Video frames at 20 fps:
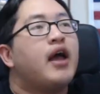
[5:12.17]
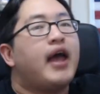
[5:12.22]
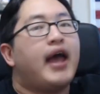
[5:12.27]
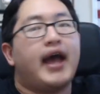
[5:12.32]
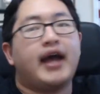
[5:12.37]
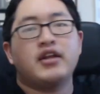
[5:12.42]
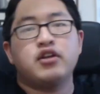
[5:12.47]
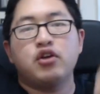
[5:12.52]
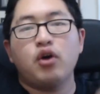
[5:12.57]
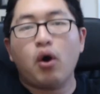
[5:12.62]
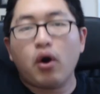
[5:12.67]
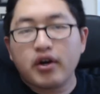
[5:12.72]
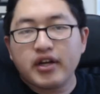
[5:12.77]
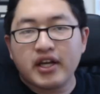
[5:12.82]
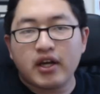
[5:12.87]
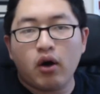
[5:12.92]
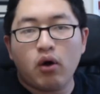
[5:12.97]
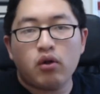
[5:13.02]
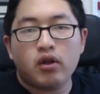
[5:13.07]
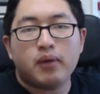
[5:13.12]
and you're
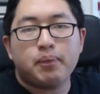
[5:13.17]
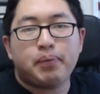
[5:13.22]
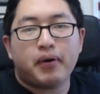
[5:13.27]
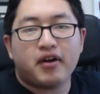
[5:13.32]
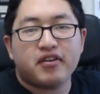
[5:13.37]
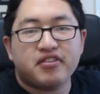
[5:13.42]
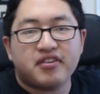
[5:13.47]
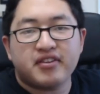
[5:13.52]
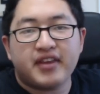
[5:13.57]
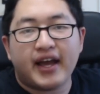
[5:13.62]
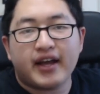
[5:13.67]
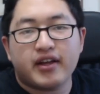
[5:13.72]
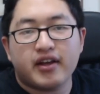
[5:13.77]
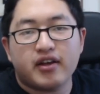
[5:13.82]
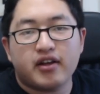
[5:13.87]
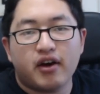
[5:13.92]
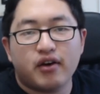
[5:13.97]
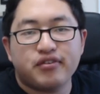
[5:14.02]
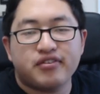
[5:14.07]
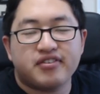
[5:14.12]
the only person that
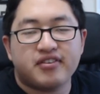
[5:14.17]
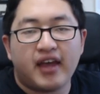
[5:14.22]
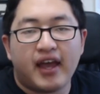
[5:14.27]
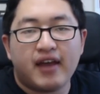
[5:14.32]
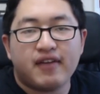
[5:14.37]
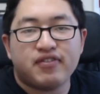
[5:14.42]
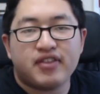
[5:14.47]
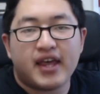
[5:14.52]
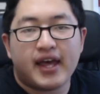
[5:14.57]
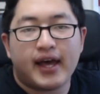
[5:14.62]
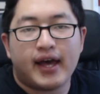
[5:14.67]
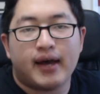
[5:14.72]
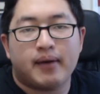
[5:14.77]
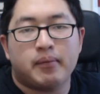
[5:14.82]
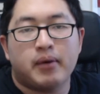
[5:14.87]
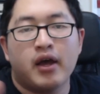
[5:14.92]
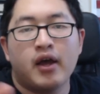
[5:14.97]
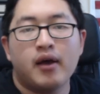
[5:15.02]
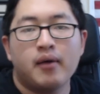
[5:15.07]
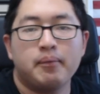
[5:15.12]
could go save
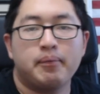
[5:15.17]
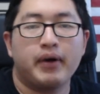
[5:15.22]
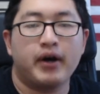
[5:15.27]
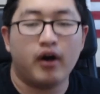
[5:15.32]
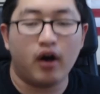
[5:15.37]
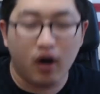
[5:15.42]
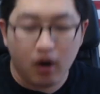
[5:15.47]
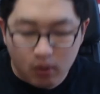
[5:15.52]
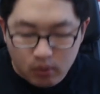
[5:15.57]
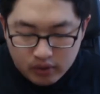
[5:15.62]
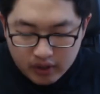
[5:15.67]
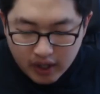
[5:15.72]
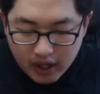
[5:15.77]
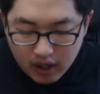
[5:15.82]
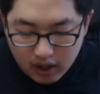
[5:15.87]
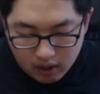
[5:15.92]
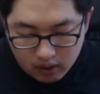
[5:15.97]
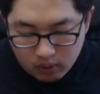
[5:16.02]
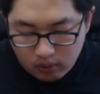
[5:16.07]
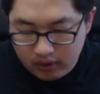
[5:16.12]
them. But oh
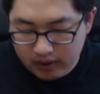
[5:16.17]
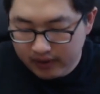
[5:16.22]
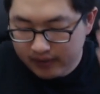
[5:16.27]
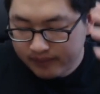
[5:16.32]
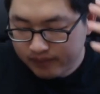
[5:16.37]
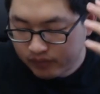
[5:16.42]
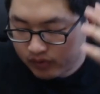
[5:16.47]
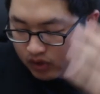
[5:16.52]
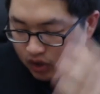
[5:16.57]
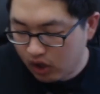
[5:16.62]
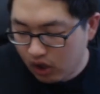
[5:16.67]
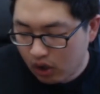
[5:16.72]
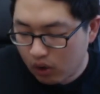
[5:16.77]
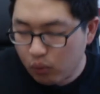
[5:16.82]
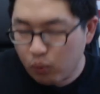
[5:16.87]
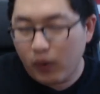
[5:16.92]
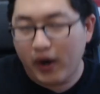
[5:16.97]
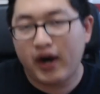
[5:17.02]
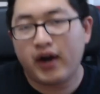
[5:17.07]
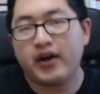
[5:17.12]
no, you're
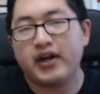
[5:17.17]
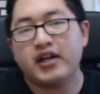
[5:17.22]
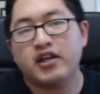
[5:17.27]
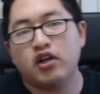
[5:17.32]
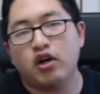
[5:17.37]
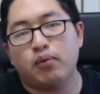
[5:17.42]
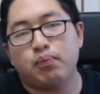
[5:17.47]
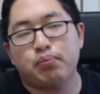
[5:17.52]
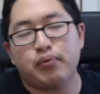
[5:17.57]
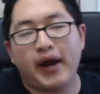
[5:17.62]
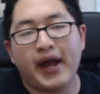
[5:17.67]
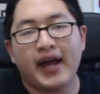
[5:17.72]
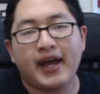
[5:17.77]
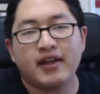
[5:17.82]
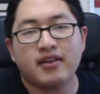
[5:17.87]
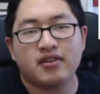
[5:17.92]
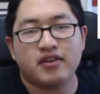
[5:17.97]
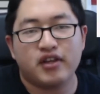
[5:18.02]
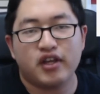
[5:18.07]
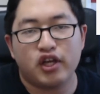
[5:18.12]
wearing your
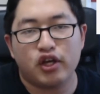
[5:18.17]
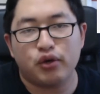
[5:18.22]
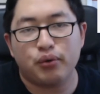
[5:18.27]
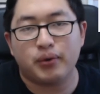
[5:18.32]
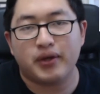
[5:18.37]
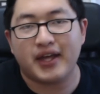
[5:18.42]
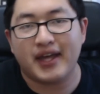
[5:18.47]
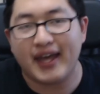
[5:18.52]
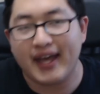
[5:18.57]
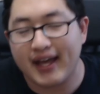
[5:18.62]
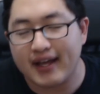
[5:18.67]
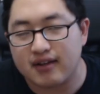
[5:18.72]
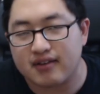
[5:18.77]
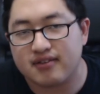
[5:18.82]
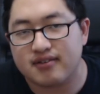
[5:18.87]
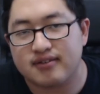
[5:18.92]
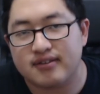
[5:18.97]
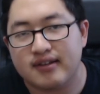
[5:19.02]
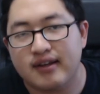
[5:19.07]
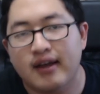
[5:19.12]
brand new
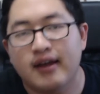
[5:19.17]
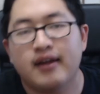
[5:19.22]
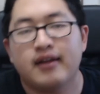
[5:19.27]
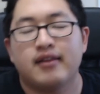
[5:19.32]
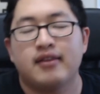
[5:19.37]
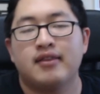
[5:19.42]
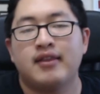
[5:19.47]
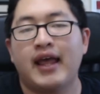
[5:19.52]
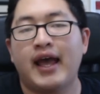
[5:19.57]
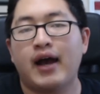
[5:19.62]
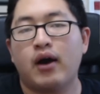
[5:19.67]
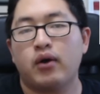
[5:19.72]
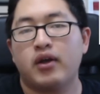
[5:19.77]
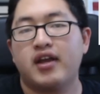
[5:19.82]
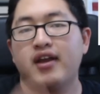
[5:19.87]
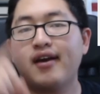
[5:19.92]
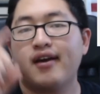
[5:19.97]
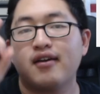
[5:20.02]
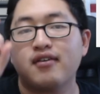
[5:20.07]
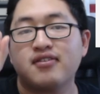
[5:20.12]
kicks. Now,
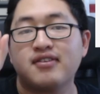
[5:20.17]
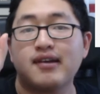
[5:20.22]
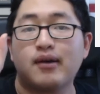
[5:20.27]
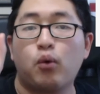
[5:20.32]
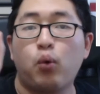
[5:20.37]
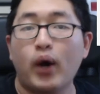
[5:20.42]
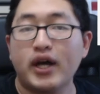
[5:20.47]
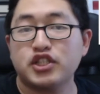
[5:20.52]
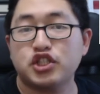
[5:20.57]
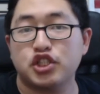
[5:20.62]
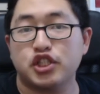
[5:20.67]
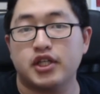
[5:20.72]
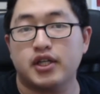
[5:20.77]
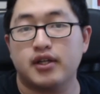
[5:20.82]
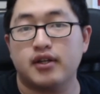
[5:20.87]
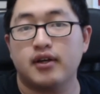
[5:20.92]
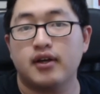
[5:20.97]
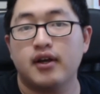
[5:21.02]
here's the question.